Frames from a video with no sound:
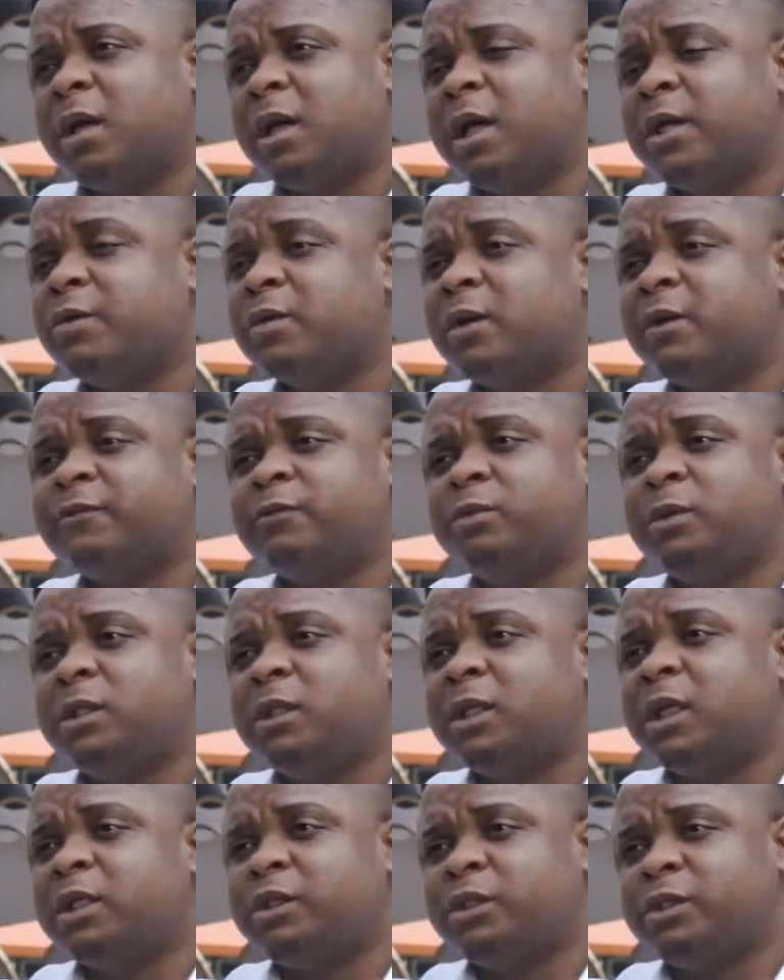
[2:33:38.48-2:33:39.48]
I know I've really
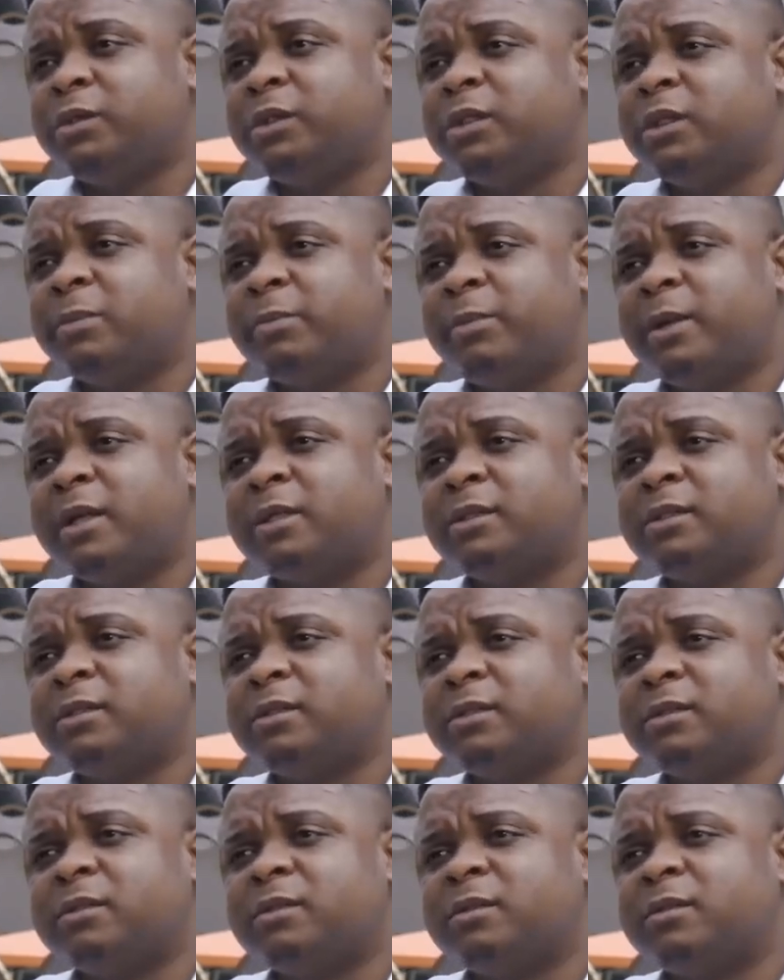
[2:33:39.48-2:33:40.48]
hurt you in the
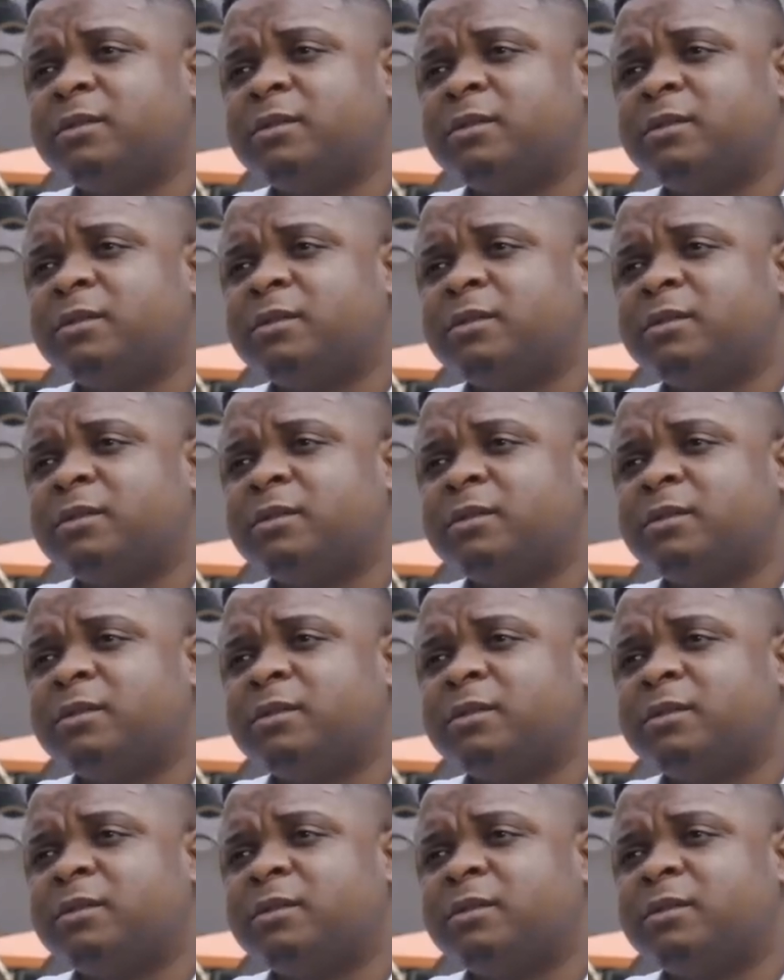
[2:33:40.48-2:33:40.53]
past.